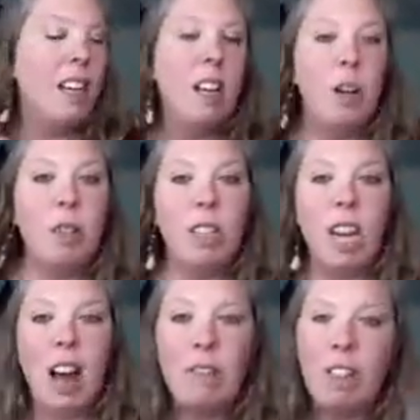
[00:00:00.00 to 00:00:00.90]
I'm just
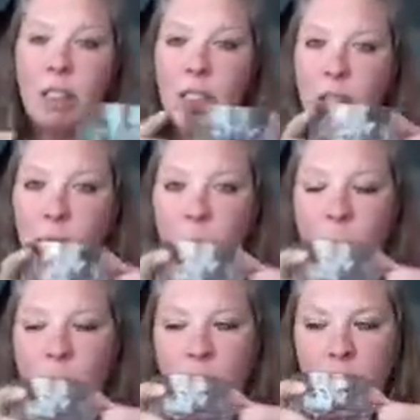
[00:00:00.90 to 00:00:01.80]
going to have a little slurp of
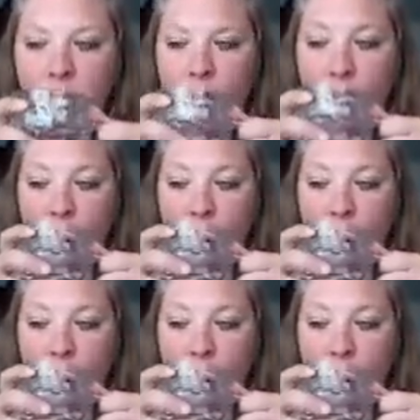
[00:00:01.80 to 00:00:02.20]
water.